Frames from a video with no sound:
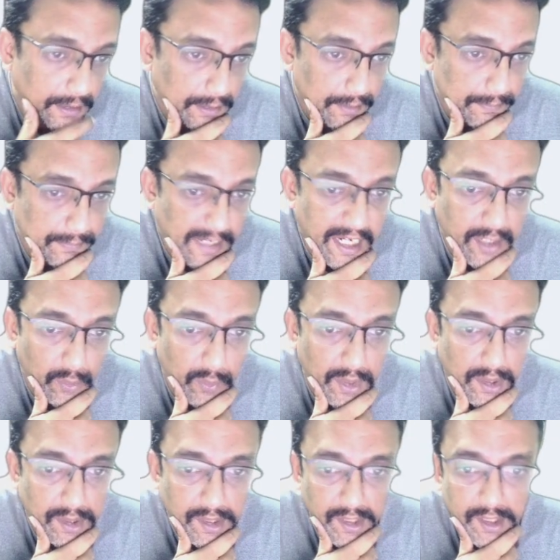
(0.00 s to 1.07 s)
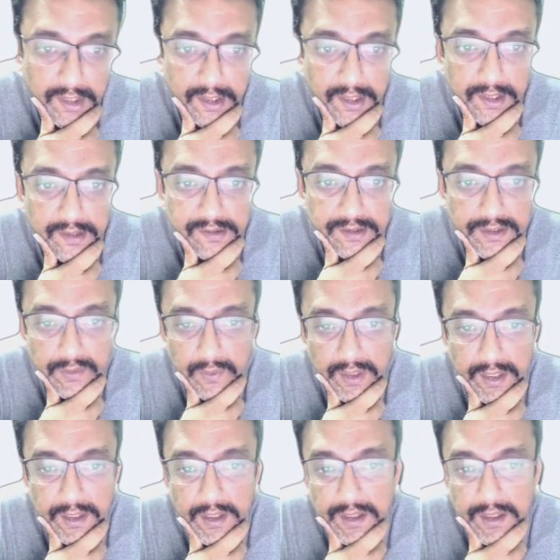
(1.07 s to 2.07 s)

Mark 1 raid currency only,